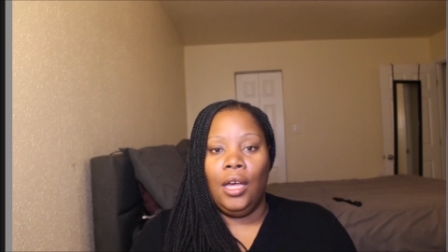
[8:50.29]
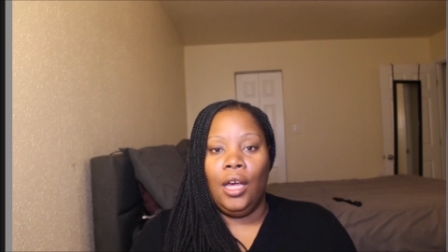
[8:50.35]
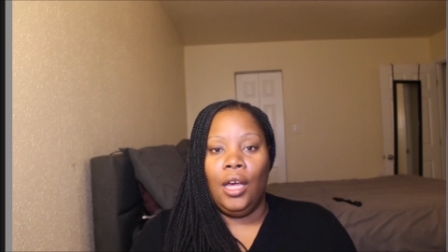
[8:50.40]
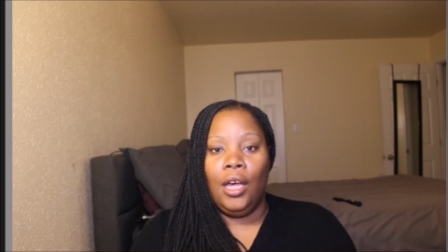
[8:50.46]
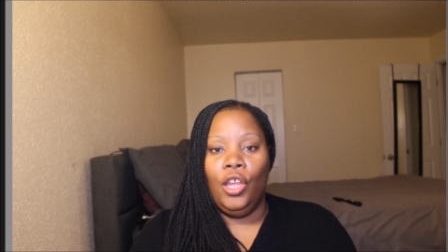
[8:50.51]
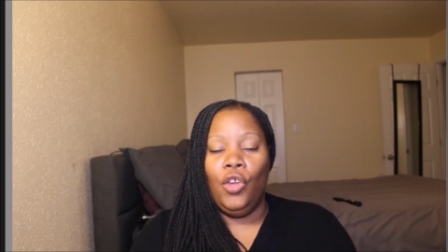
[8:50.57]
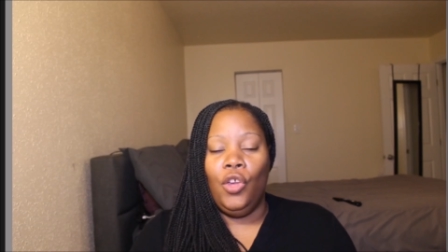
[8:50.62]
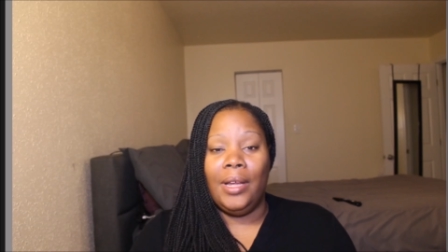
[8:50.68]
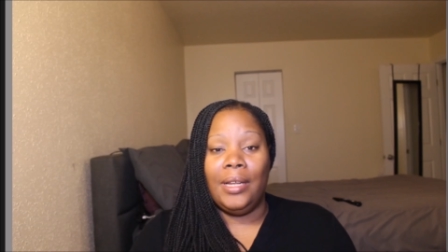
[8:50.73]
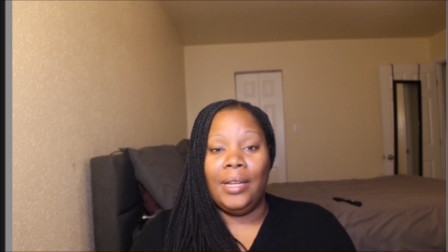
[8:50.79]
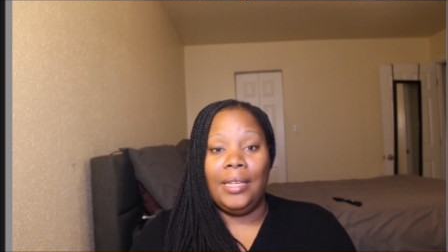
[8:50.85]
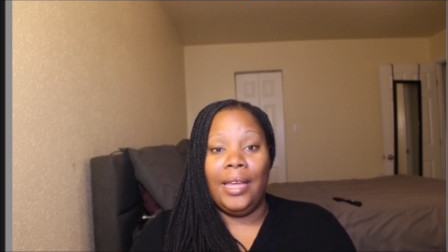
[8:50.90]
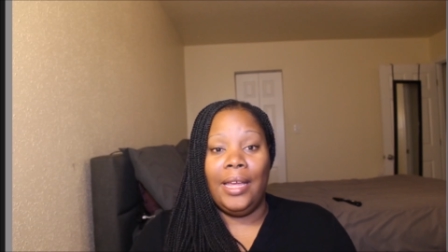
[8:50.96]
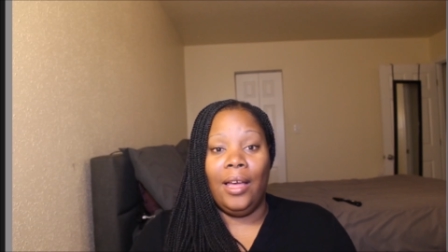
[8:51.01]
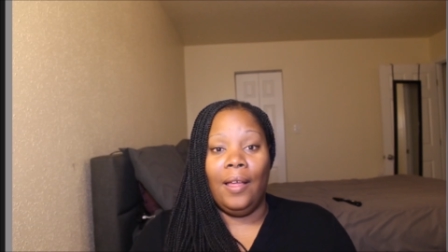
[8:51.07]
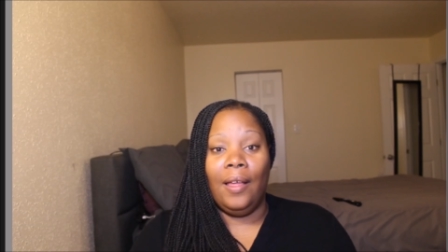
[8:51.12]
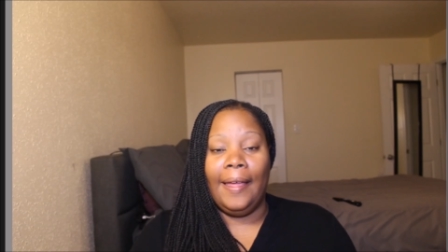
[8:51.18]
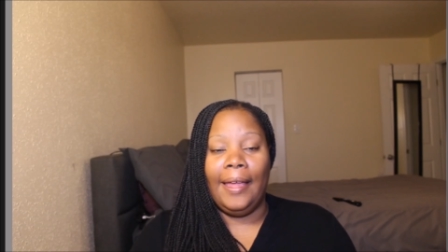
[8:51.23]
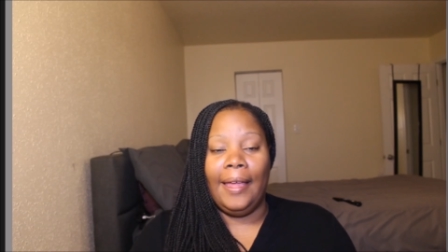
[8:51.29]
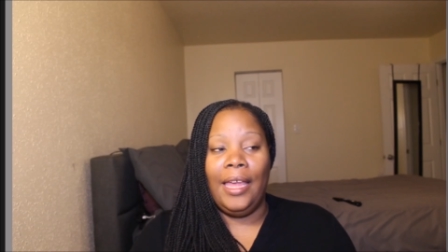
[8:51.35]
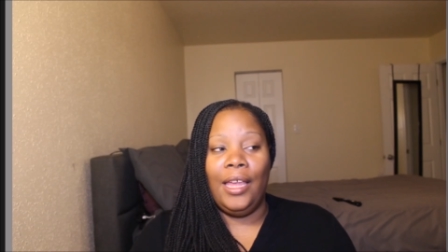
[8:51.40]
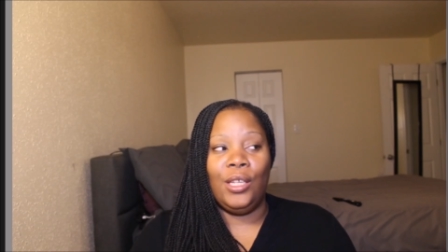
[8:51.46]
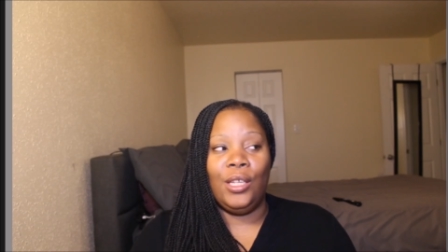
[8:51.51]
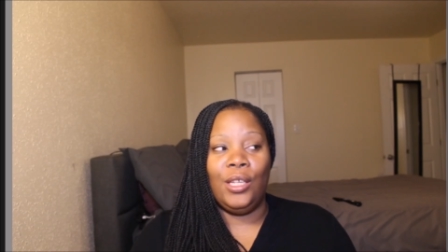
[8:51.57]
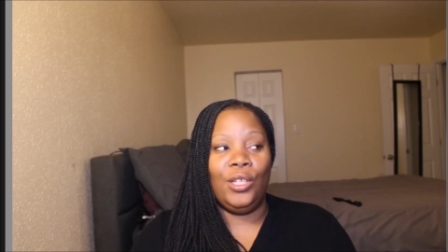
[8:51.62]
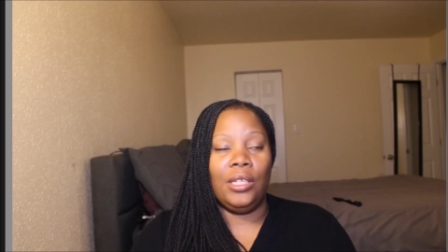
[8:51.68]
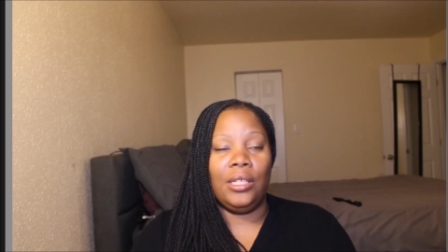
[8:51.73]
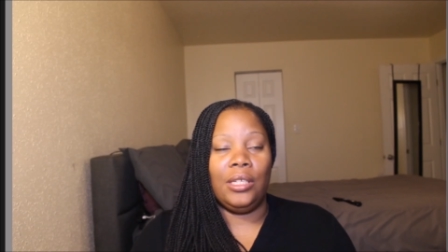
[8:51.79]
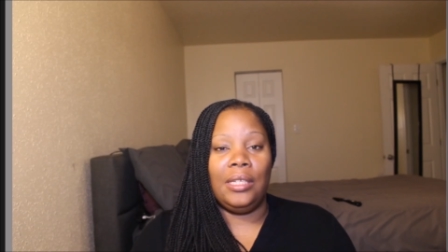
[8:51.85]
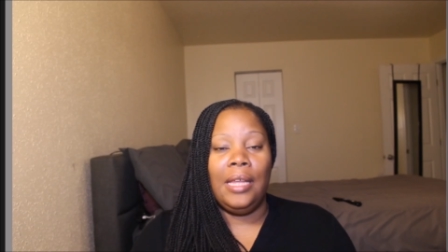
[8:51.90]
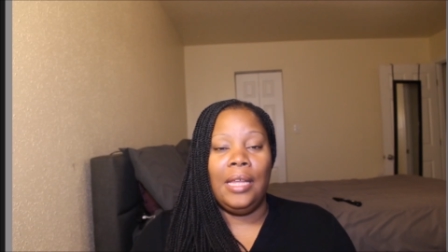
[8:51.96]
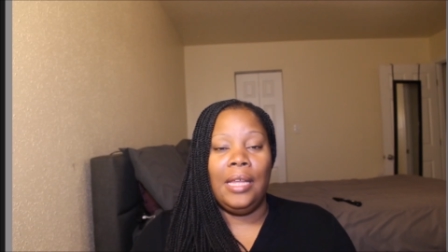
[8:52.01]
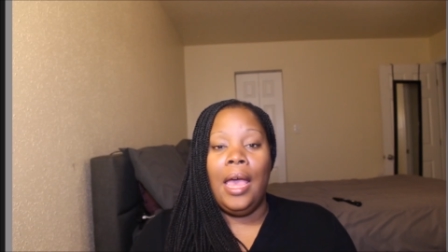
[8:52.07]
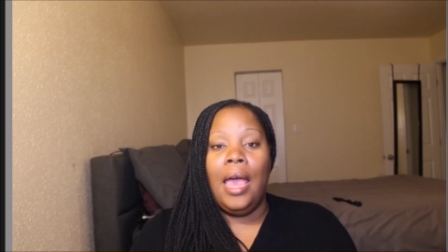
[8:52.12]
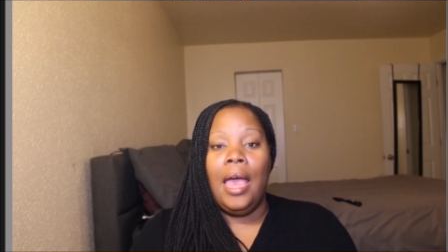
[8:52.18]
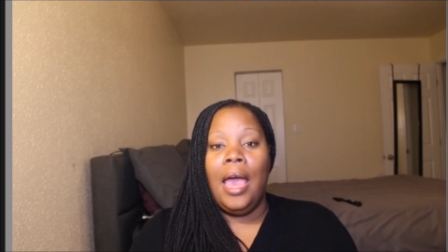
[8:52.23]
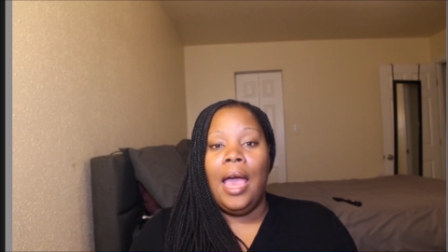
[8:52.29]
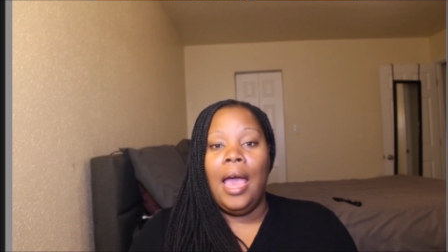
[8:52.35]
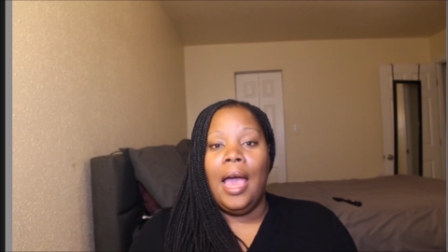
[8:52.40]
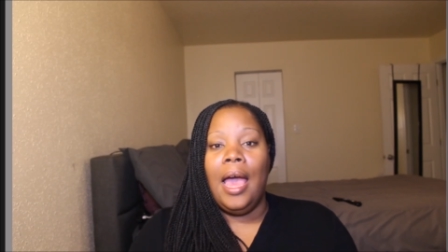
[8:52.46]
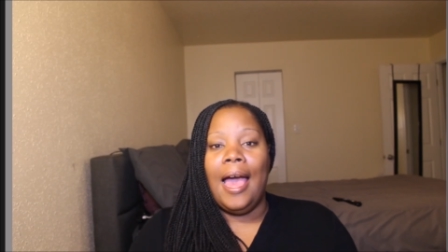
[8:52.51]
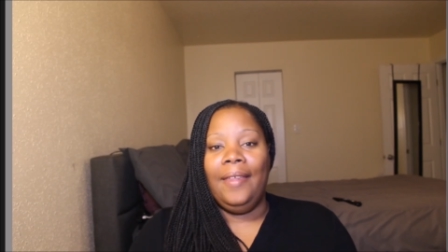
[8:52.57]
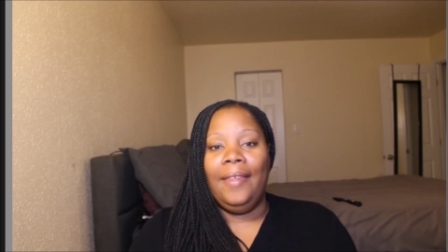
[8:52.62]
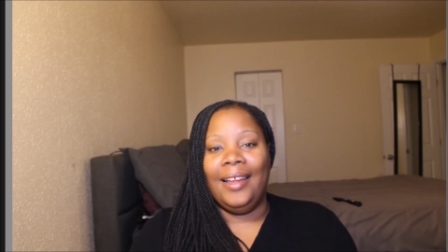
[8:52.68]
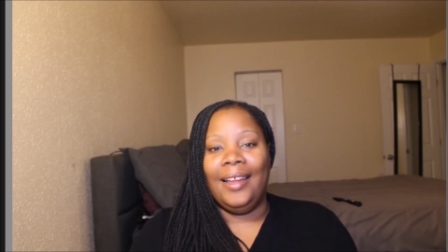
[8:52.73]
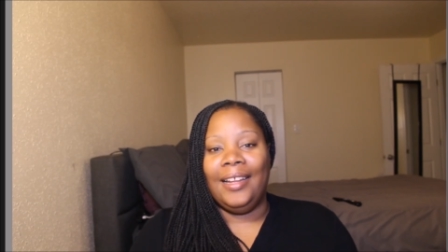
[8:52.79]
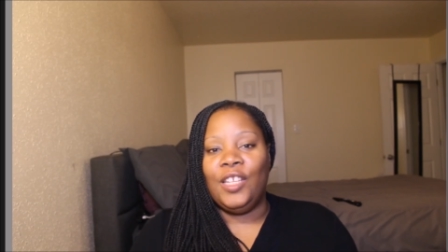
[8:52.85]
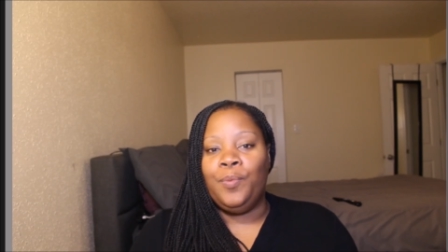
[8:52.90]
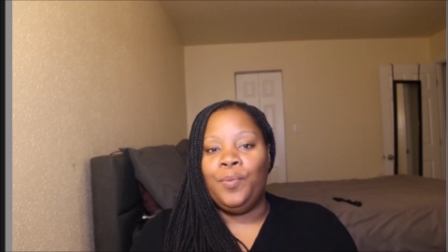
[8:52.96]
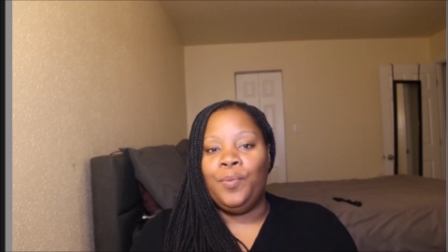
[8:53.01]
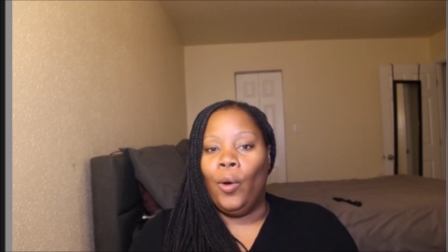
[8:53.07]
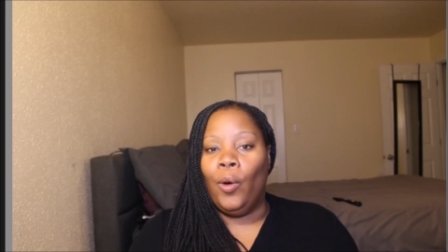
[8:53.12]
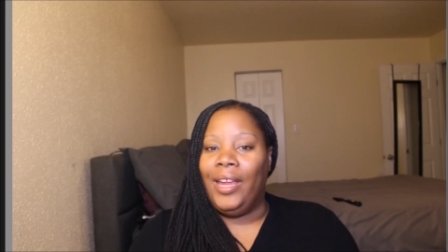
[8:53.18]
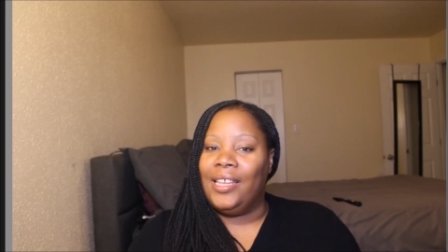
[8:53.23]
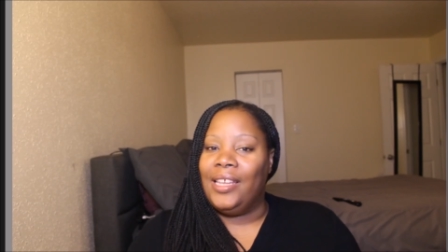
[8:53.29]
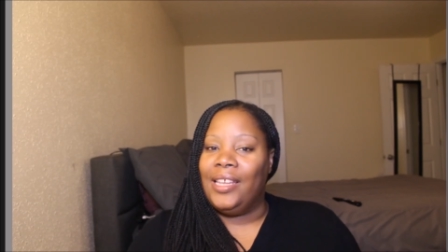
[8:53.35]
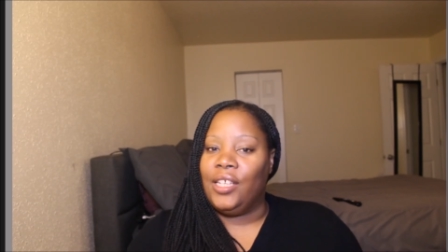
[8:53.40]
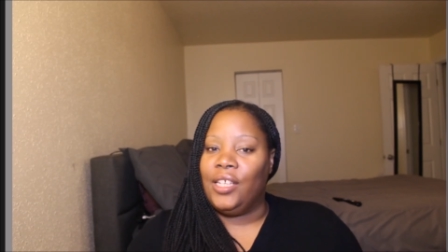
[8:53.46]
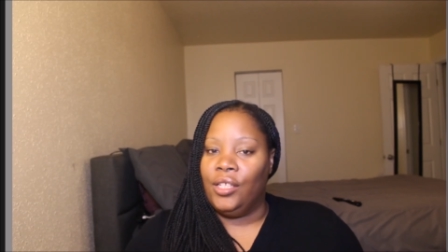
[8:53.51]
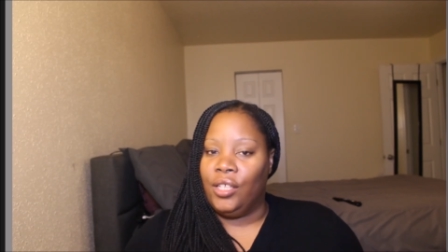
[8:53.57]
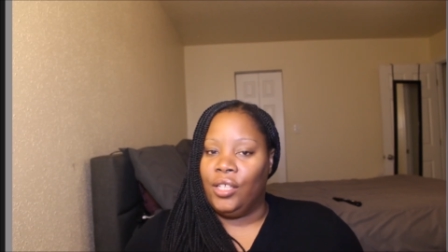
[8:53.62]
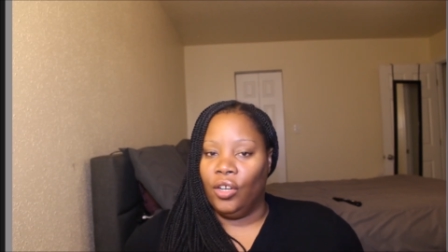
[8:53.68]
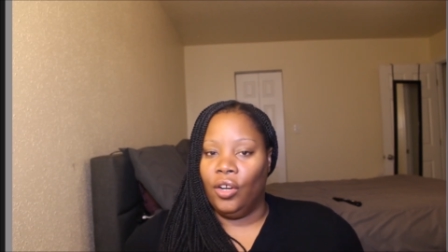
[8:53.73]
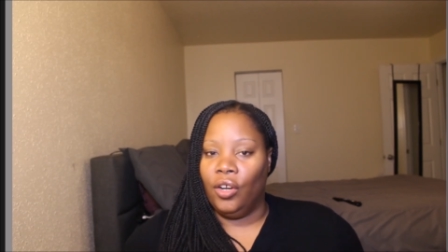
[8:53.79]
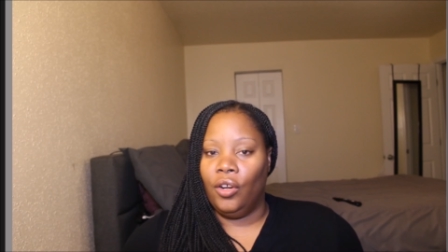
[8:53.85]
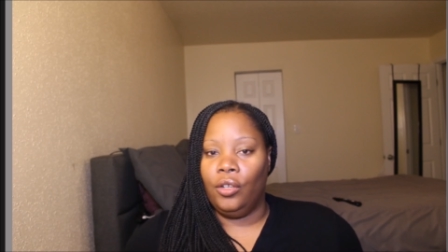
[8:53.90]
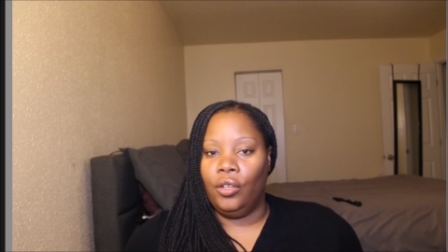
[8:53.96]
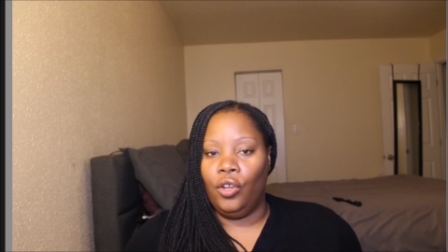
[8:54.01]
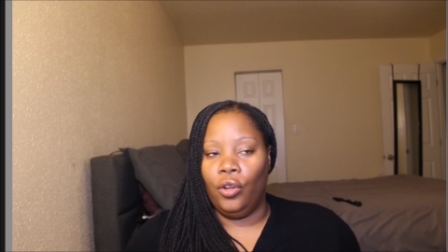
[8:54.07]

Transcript: you could tell, like, he's just, I think at this point he's concerned.